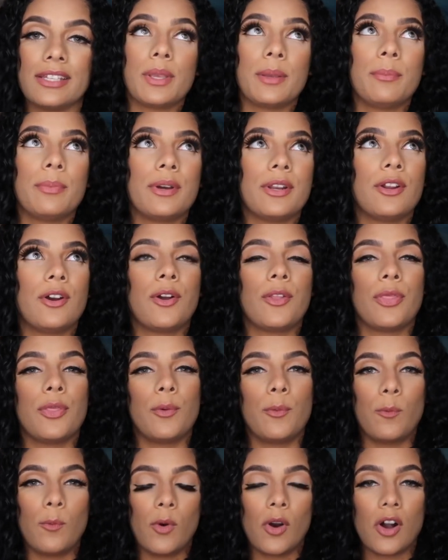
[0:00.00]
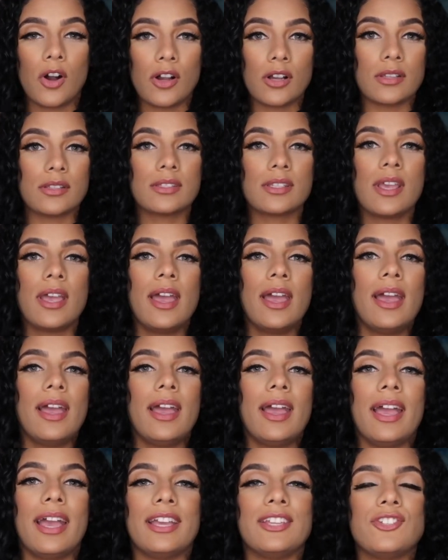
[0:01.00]
You can put it on the walls
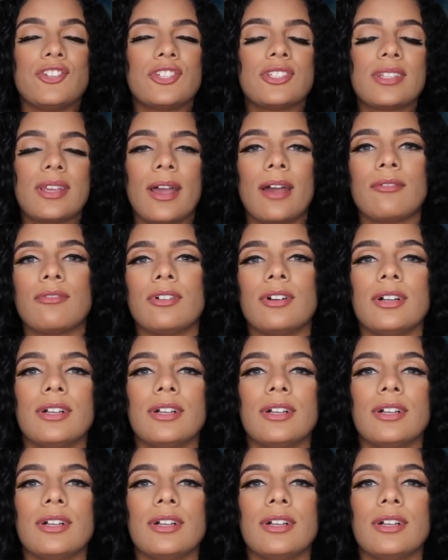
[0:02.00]
and just have